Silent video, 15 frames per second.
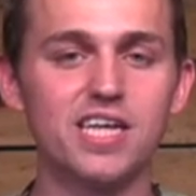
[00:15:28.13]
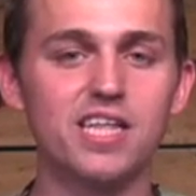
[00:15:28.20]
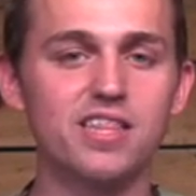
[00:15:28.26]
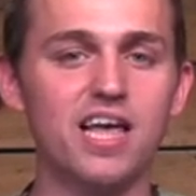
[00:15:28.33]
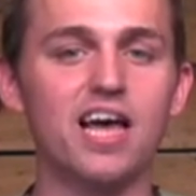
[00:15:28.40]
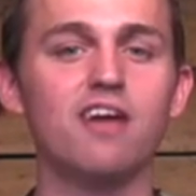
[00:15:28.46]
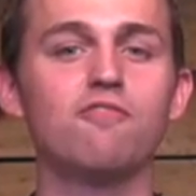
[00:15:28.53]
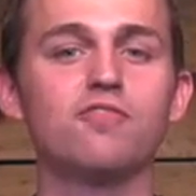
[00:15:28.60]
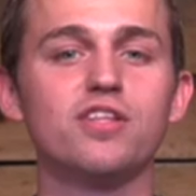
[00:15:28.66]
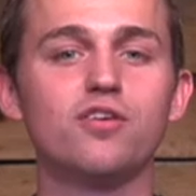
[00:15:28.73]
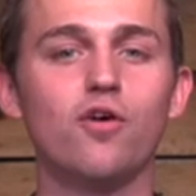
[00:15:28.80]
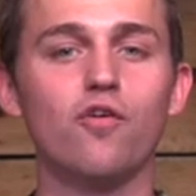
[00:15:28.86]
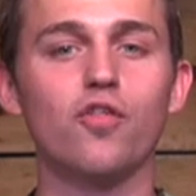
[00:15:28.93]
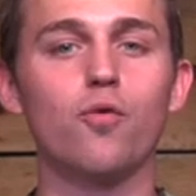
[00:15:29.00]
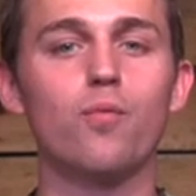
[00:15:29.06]
the heavenly
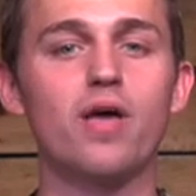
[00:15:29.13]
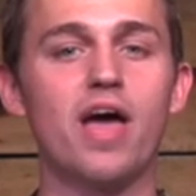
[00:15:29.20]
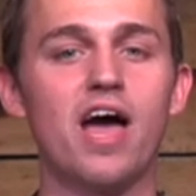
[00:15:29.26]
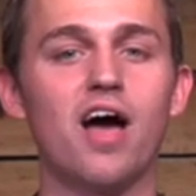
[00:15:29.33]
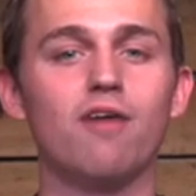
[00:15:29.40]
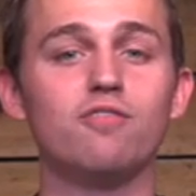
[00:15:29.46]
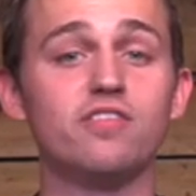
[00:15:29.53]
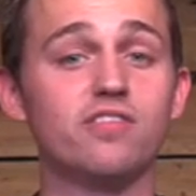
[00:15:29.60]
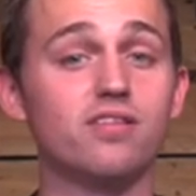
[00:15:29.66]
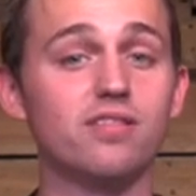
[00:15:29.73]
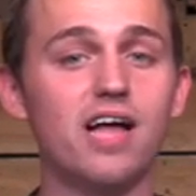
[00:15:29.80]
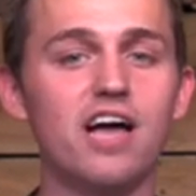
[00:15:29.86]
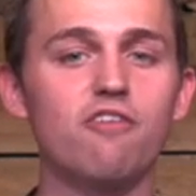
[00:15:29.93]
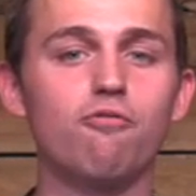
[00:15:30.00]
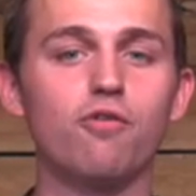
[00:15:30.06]
goal that we have is a
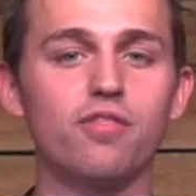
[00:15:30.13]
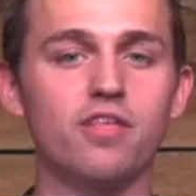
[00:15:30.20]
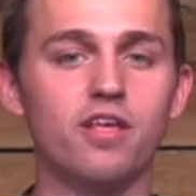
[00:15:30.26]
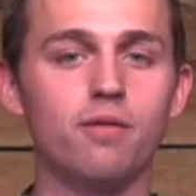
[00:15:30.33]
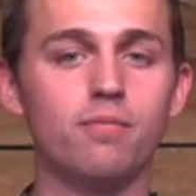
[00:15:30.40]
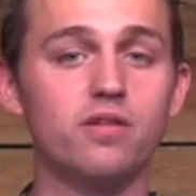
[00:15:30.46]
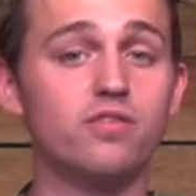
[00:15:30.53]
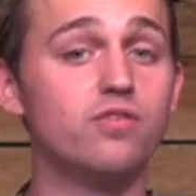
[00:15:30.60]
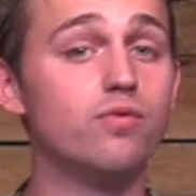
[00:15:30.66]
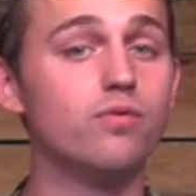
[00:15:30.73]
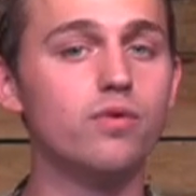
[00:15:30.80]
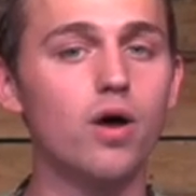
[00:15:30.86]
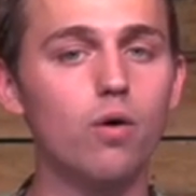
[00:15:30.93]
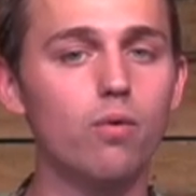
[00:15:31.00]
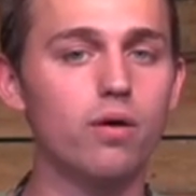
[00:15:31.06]
life with Him and to
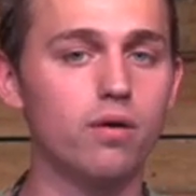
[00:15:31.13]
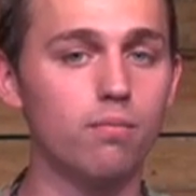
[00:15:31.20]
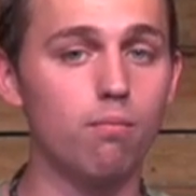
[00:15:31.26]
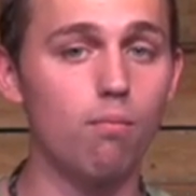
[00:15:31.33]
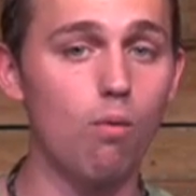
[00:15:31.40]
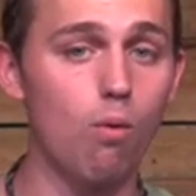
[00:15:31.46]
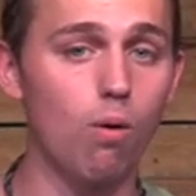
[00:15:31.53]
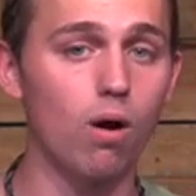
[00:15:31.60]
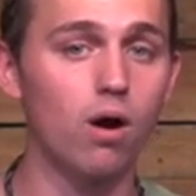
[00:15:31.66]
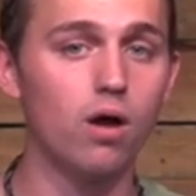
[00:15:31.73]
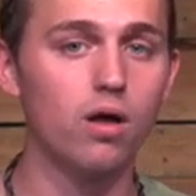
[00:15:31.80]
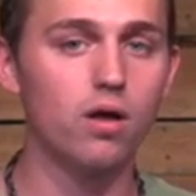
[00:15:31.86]
know Him more.